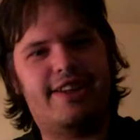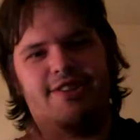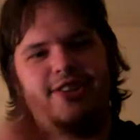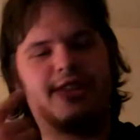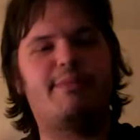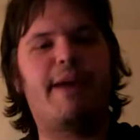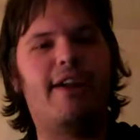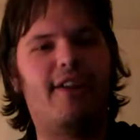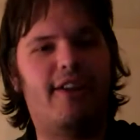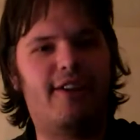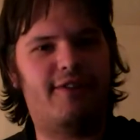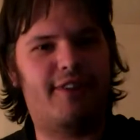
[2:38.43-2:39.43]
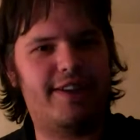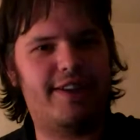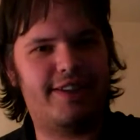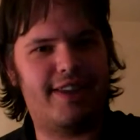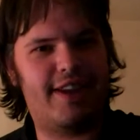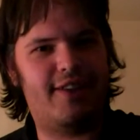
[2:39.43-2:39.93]
see there's a smile on
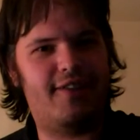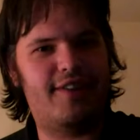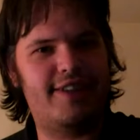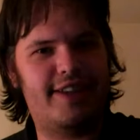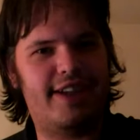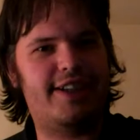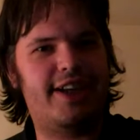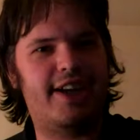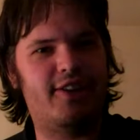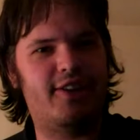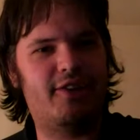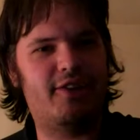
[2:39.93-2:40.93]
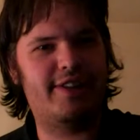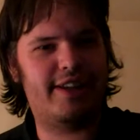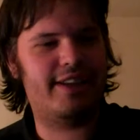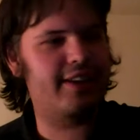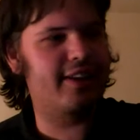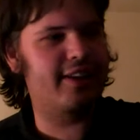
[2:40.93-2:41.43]
her face in that one scene. She
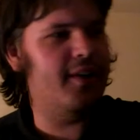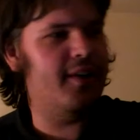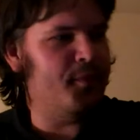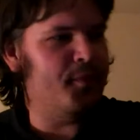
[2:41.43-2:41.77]
enjoys it.